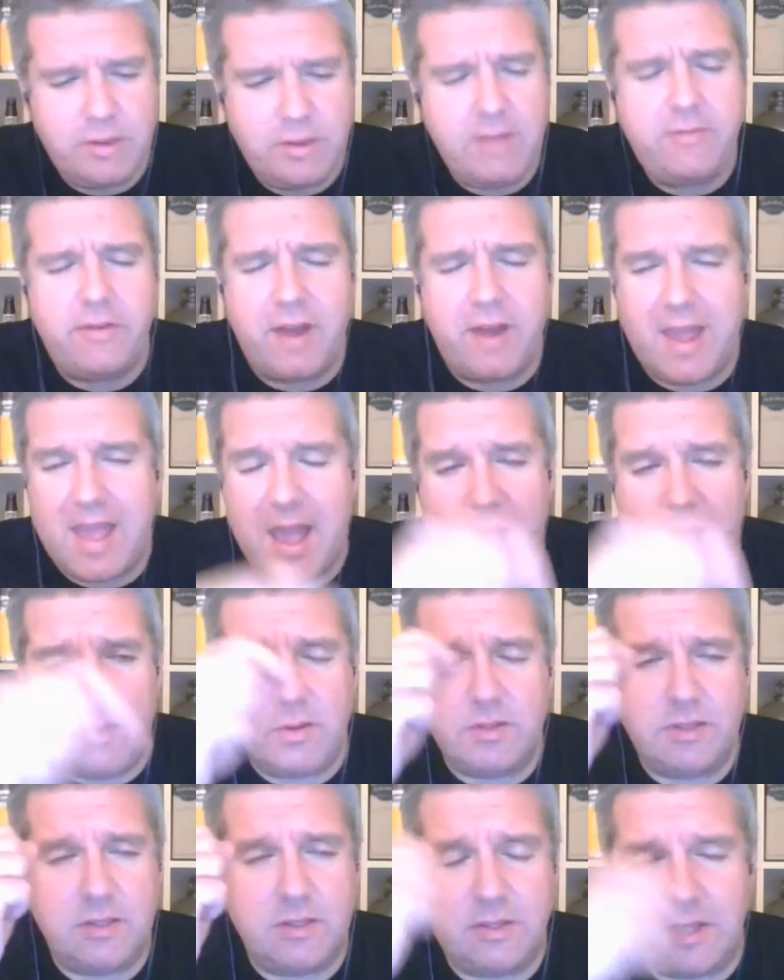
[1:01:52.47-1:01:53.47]
drink for eight
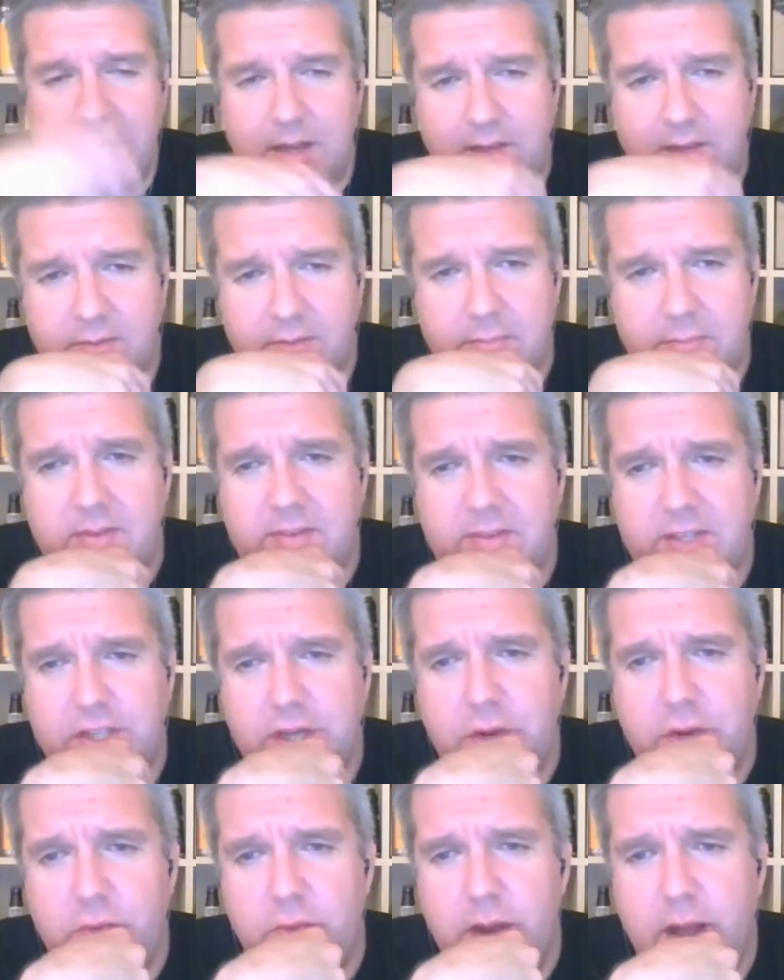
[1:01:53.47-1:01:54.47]
hours and then have a bit of a
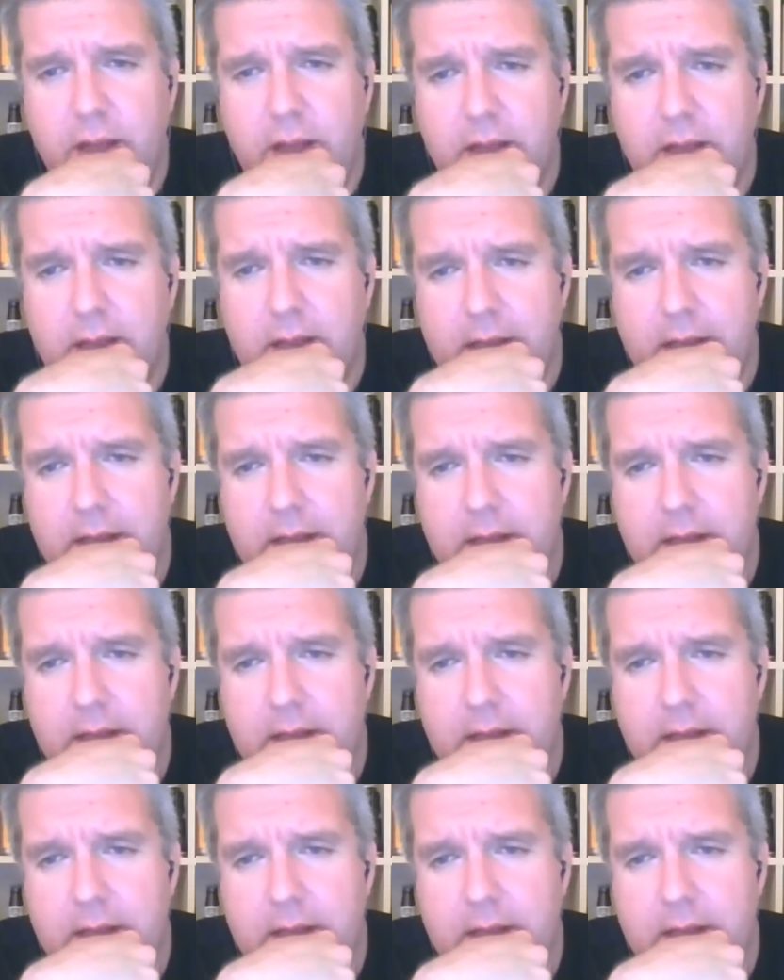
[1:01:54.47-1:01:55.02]
chin wag.